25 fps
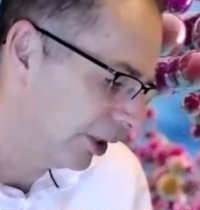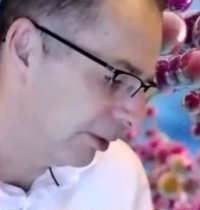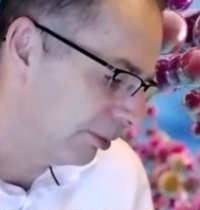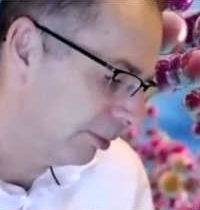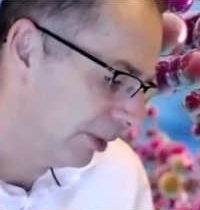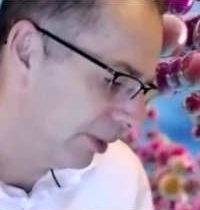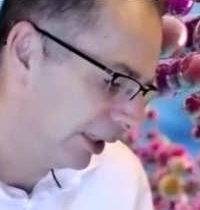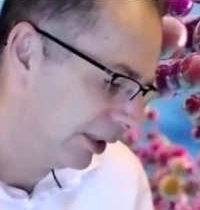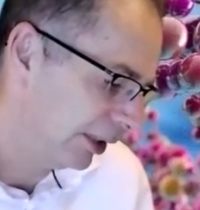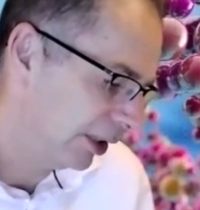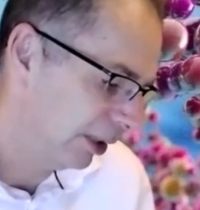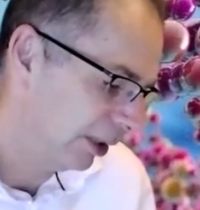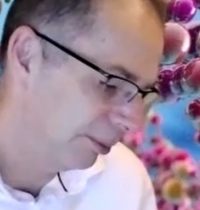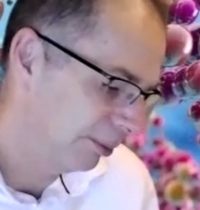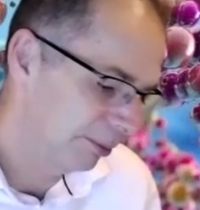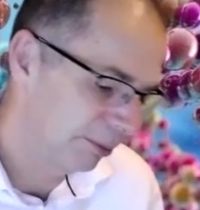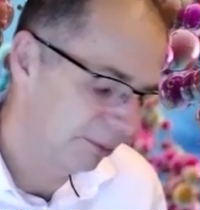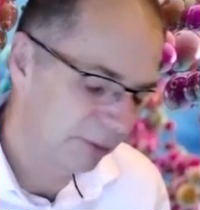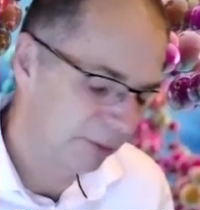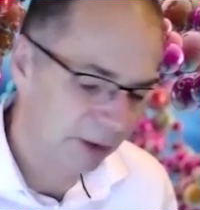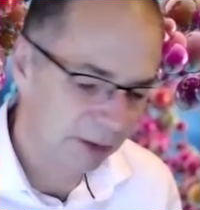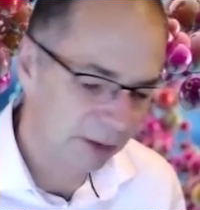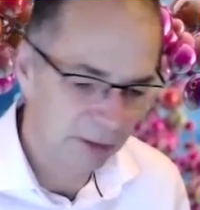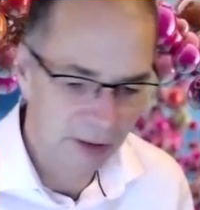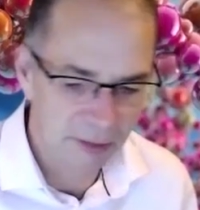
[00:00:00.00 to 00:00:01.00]
it's picked up
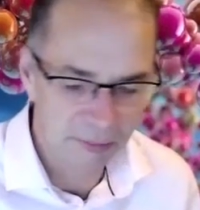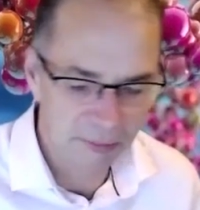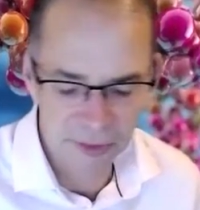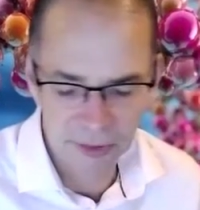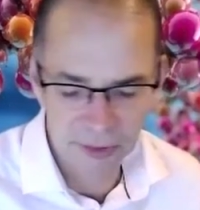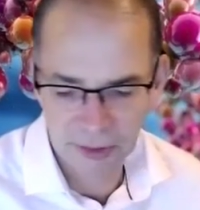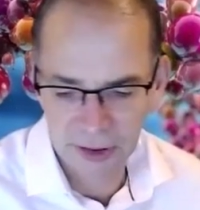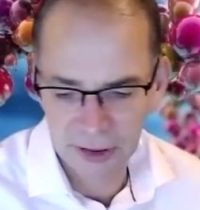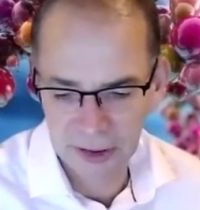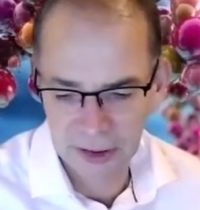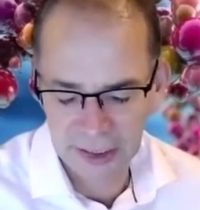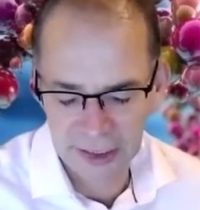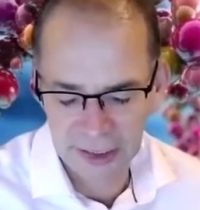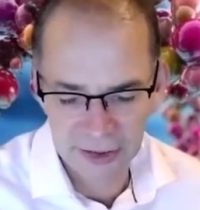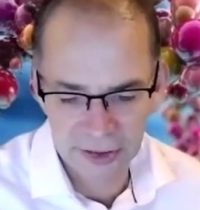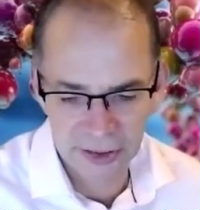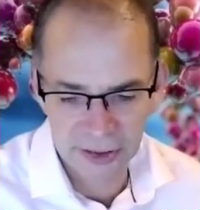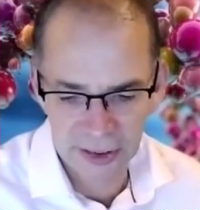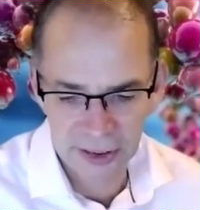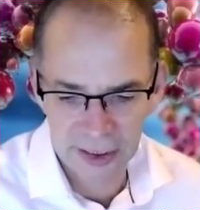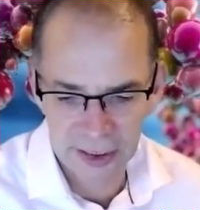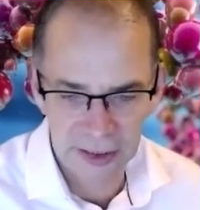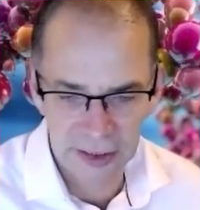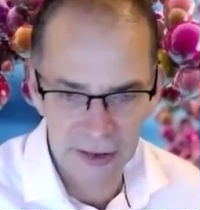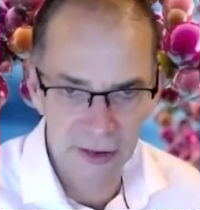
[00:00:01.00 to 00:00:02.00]
around between the age
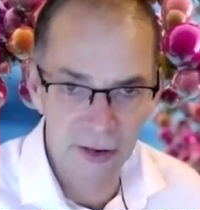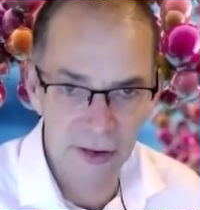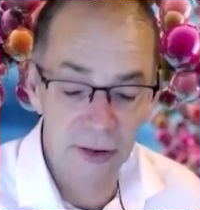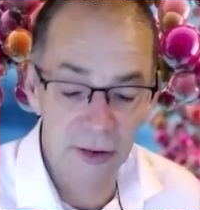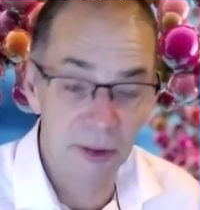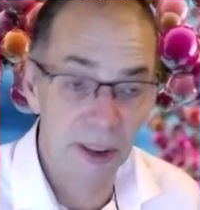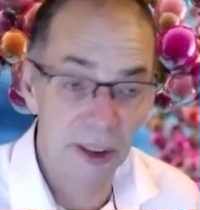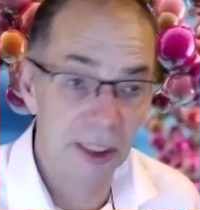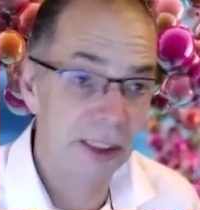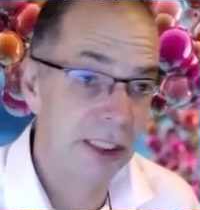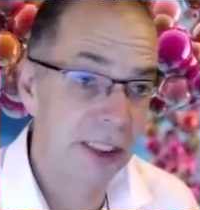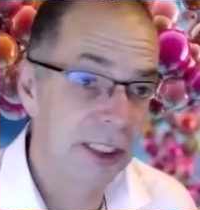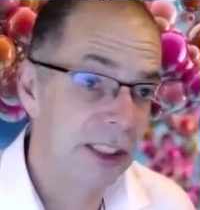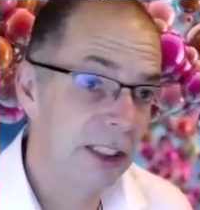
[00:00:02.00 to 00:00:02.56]
10 and 20.